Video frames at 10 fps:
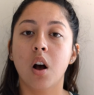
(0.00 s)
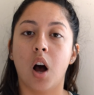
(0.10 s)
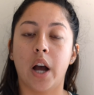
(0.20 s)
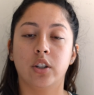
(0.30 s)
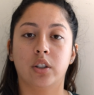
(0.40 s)

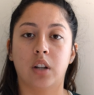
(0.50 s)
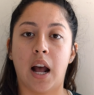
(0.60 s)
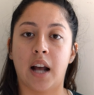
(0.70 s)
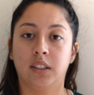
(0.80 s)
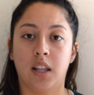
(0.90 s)
I just
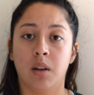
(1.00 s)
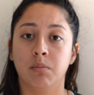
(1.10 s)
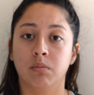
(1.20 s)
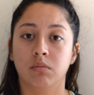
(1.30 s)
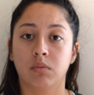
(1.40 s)
asked
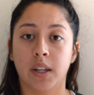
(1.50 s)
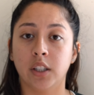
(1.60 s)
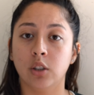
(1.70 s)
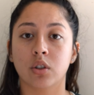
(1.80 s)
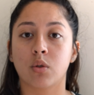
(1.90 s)
them, can
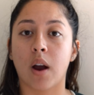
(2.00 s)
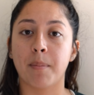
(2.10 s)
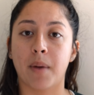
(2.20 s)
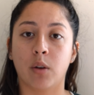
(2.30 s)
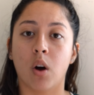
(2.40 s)
you just
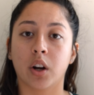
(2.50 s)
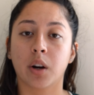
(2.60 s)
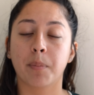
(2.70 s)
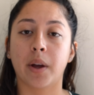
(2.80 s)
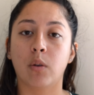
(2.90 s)
grab my
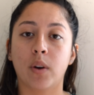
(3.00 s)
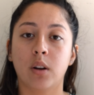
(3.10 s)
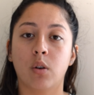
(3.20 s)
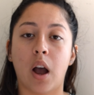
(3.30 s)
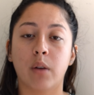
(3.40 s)
water? But when
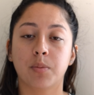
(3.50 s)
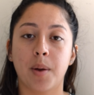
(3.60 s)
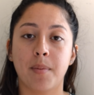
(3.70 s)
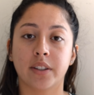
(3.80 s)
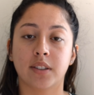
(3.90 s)
I was
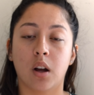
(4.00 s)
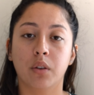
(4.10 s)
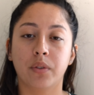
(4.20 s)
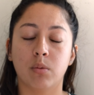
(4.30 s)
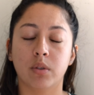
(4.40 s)
by
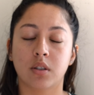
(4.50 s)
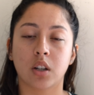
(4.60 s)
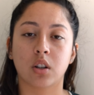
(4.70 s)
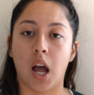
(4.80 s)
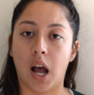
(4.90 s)
myself, it was
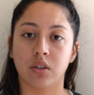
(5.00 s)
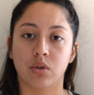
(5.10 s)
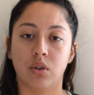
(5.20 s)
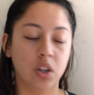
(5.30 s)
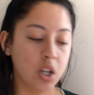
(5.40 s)
such a
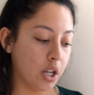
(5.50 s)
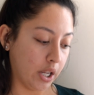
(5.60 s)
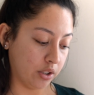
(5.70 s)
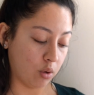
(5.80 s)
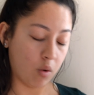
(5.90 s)
hassle.
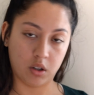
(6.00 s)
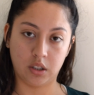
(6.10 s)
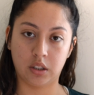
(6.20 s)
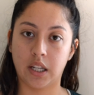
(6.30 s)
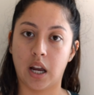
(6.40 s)
And so
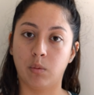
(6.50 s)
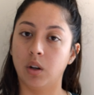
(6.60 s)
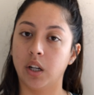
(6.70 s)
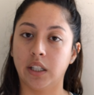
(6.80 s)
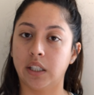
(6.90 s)
honestly, I
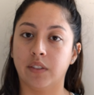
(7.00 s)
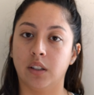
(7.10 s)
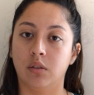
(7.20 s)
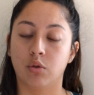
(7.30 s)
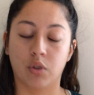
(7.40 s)
wouldn't
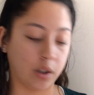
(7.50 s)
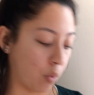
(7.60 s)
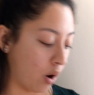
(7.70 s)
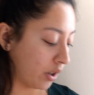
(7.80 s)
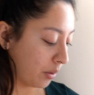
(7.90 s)
even drink
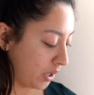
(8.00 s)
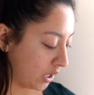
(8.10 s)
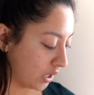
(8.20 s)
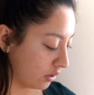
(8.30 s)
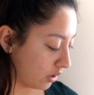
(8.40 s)
water
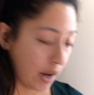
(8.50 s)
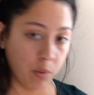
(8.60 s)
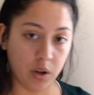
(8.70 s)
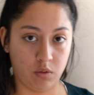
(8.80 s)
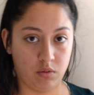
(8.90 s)
because I
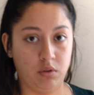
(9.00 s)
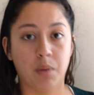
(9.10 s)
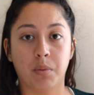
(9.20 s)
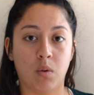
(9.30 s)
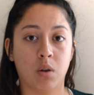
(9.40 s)
wouldn't,
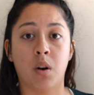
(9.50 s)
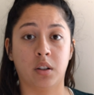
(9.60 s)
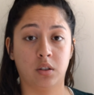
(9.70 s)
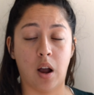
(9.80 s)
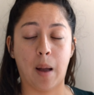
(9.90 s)
number one, want
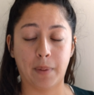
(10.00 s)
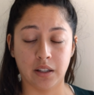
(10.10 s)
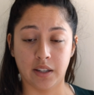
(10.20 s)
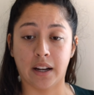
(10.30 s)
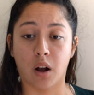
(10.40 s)
to stop
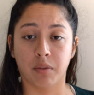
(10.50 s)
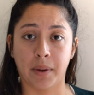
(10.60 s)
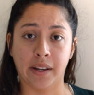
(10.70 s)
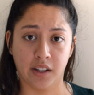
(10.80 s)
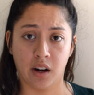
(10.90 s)
and take off
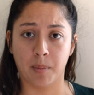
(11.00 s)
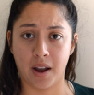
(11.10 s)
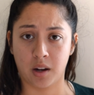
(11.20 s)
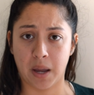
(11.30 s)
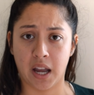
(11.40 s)
my entire
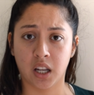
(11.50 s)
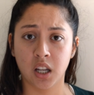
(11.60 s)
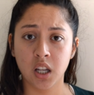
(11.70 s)
backpack,